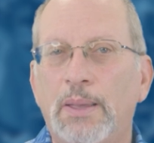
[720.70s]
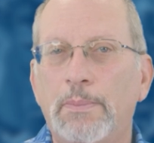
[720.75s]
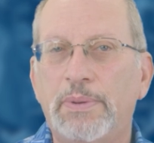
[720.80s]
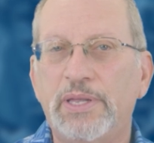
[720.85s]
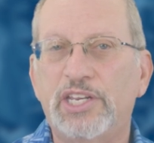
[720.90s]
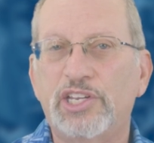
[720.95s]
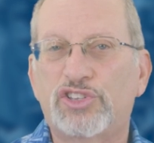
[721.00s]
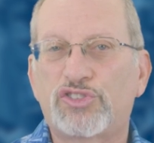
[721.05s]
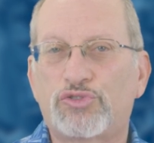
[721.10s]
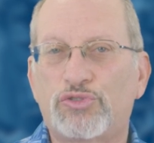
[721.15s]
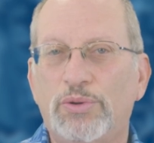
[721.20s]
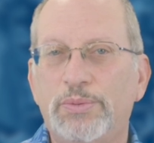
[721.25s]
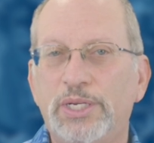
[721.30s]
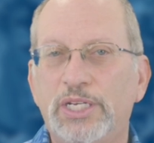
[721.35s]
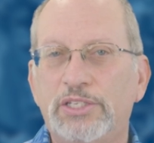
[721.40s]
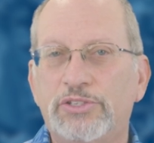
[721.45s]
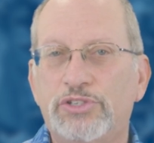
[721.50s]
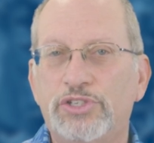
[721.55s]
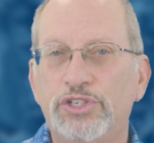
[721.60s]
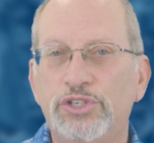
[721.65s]
be
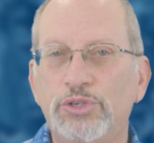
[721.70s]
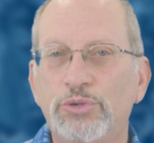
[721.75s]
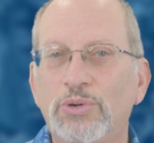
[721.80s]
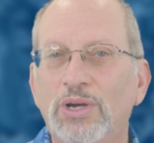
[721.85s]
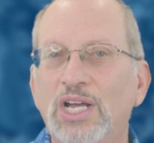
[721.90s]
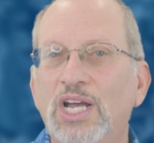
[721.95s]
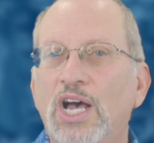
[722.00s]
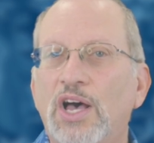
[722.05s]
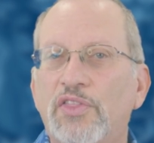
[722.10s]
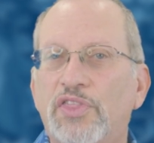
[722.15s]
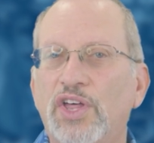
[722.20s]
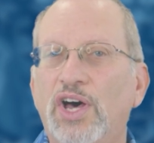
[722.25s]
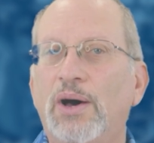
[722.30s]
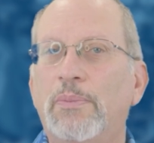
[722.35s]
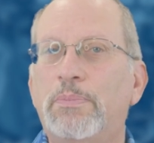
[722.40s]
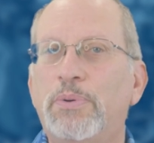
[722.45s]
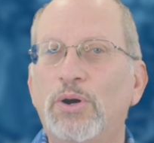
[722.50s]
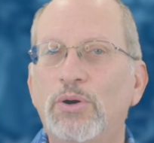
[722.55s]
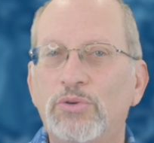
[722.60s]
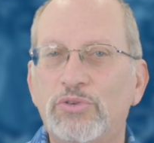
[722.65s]
distributed to the
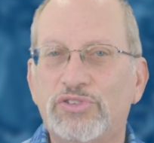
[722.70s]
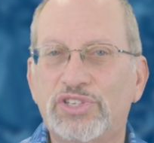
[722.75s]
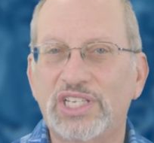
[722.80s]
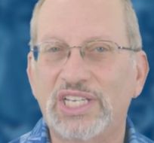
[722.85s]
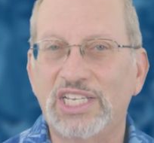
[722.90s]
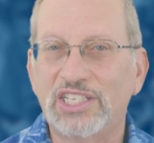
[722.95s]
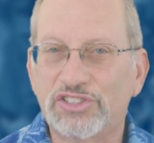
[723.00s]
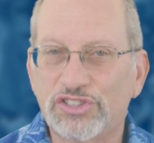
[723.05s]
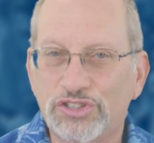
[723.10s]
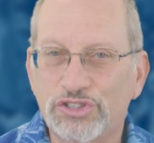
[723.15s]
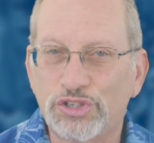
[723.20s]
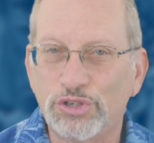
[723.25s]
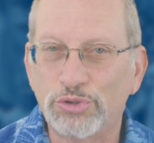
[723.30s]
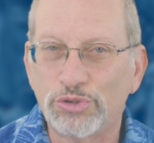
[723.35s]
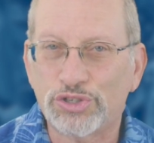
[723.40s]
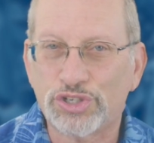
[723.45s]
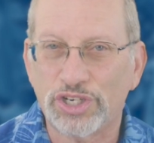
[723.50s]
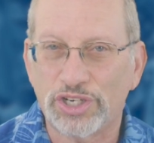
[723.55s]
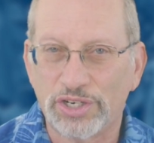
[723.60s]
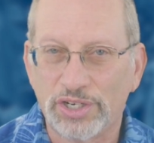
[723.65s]
opposing
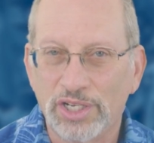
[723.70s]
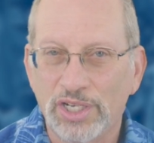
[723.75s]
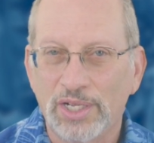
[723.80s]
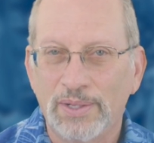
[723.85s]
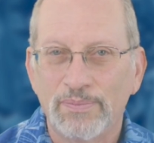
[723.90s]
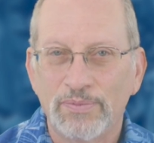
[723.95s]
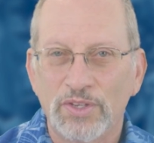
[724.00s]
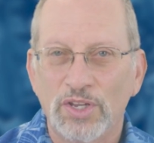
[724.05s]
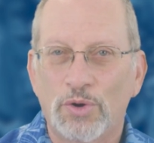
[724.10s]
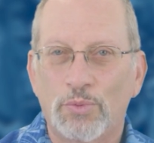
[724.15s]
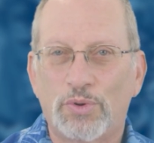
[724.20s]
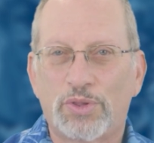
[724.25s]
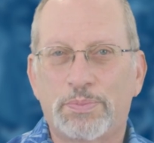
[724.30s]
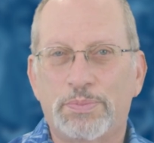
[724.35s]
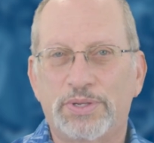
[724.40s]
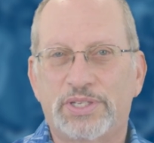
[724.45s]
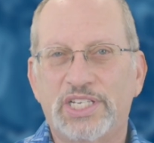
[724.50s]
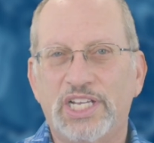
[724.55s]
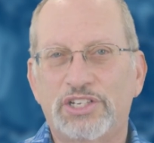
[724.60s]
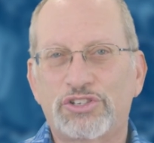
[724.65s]
institution, with
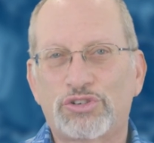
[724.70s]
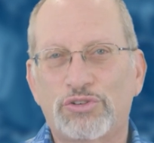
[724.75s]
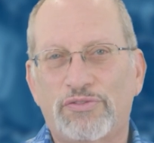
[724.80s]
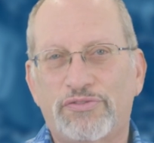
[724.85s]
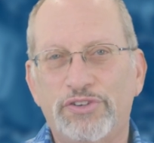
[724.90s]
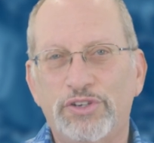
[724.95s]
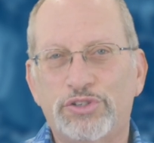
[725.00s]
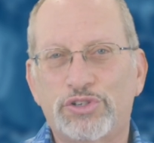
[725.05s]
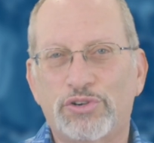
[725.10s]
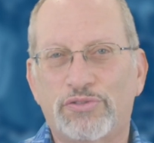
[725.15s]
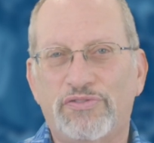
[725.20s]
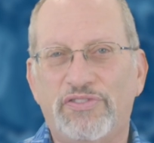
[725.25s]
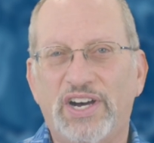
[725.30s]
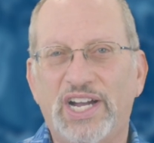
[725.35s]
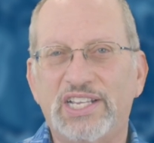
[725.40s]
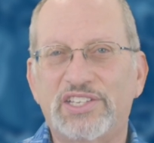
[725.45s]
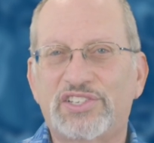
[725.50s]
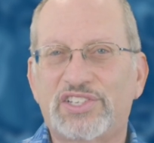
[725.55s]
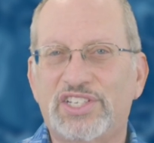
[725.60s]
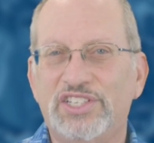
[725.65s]
potential future
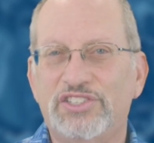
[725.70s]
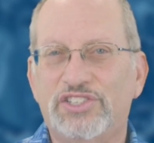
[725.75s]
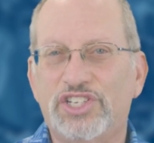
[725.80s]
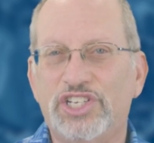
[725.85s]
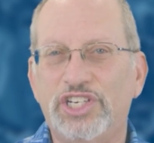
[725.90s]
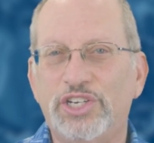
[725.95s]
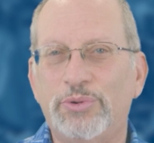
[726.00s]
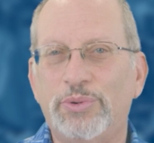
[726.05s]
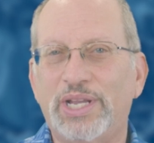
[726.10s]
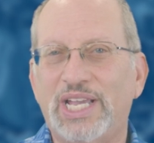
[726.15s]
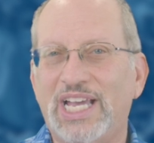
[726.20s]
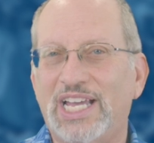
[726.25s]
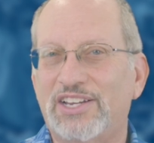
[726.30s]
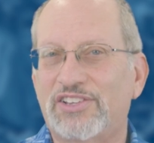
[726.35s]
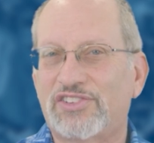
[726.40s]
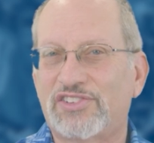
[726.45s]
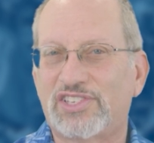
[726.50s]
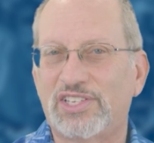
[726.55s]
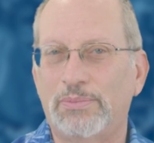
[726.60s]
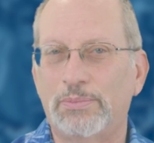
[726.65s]
fines continuing at a
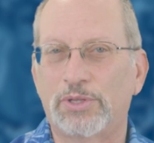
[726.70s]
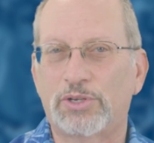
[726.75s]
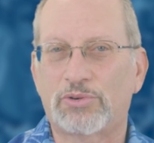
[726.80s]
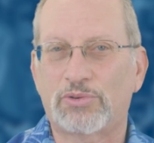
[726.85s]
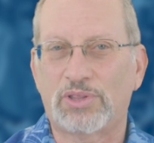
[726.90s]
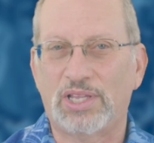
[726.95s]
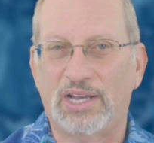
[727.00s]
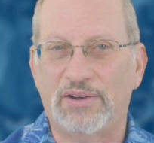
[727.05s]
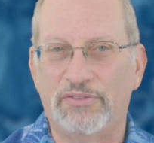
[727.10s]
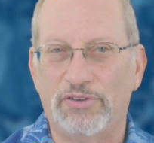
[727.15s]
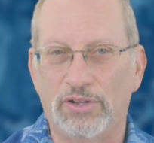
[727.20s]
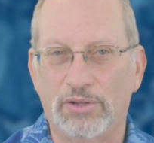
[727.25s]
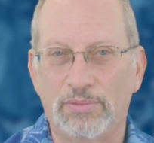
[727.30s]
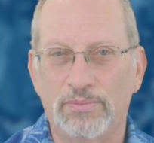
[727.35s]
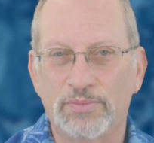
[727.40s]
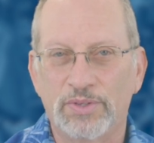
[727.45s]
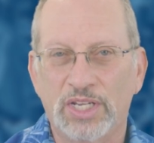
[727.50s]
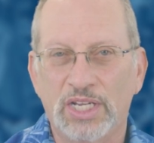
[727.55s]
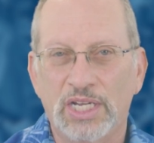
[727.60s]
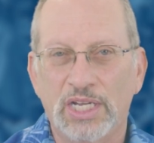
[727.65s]
similar level.
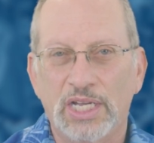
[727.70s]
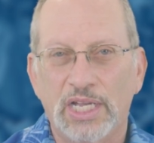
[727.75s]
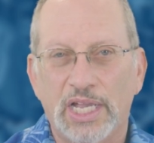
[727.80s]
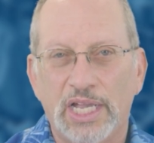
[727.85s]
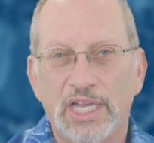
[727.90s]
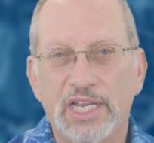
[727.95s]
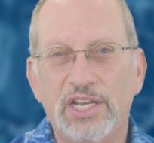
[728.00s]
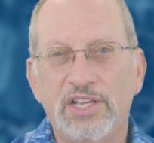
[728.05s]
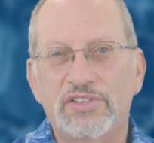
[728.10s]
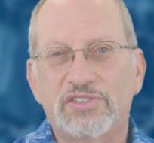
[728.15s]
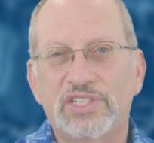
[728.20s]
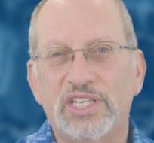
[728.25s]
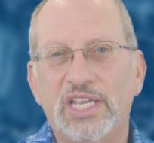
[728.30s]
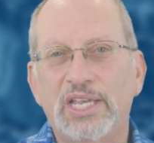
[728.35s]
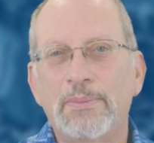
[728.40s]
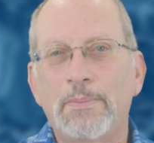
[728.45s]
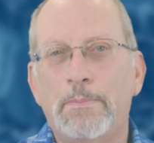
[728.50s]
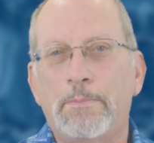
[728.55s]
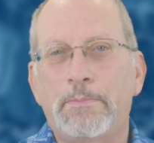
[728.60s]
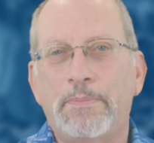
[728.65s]
It is
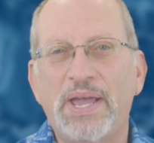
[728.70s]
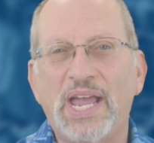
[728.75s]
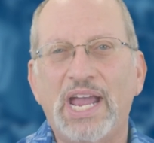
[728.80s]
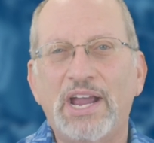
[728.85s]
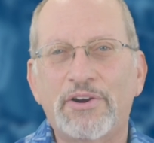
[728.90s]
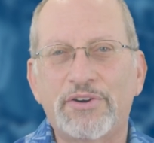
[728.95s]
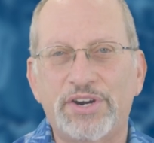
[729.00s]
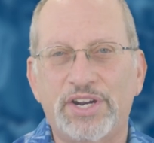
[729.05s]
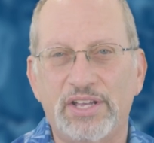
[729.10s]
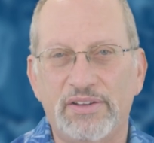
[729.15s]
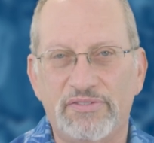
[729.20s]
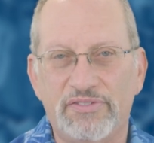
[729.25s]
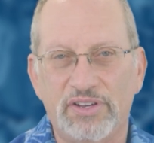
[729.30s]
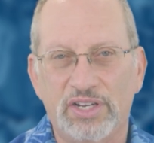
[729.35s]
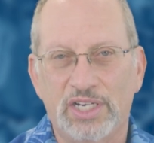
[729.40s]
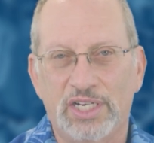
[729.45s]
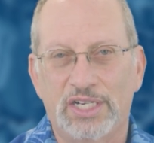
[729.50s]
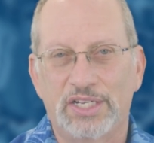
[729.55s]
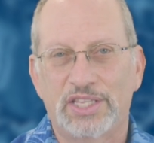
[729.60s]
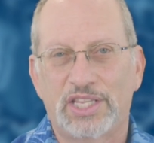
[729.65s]
imperative
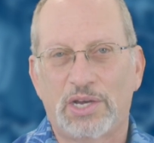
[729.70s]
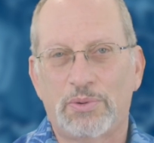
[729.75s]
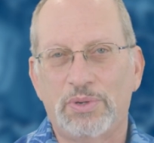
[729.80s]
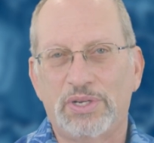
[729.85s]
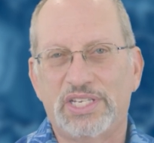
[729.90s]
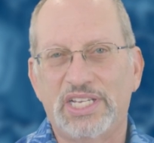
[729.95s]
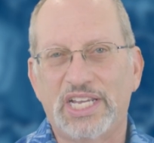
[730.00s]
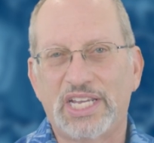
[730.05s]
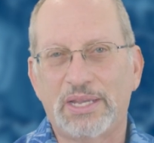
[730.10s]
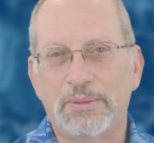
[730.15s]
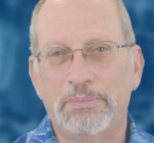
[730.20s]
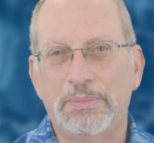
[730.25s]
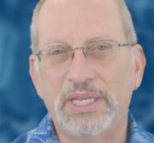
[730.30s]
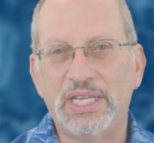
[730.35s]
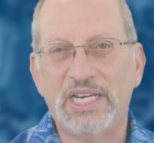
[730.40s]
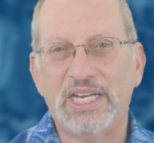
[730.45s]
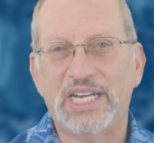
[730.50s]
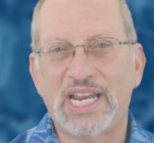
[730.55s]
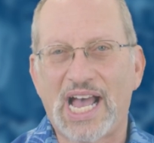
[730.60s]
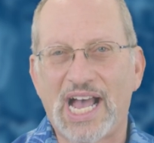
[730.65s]
that we take
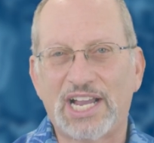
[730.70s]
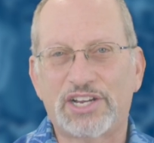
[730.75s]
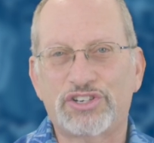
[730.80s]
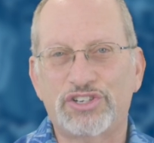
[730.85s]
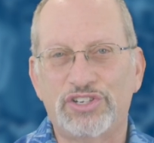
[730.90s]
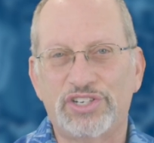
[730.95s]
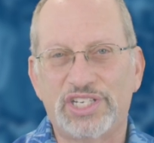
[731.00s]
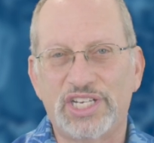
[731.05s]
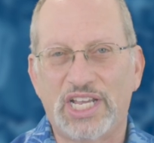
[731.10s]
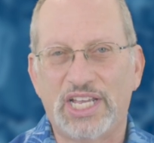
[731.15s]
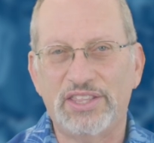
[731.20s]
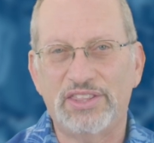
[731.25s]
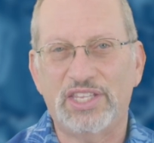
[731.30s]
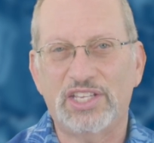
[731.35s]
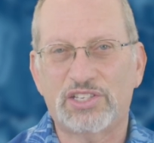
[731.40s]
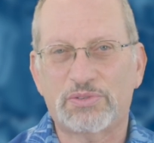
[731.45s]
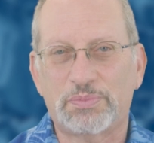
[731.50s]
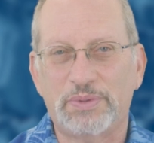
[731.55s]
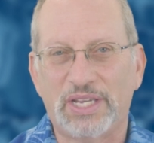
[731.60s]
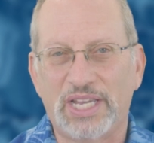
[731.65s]
immediate action to end
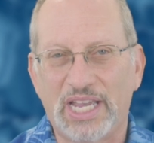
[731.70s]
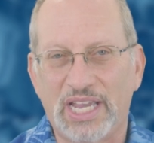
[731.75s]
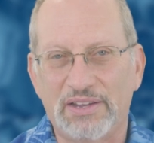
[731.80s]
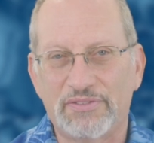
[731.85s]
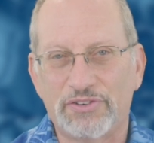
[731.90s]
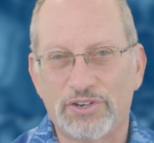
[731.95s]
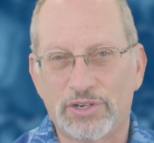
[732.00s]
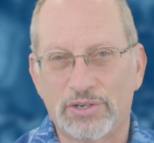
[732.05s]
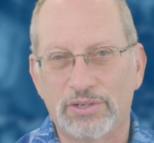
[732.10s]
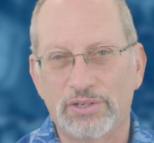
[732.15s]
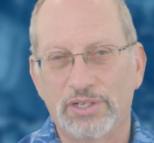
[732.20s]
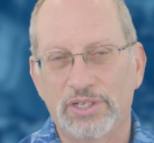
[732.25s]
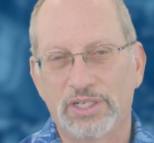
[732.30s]
this behavior.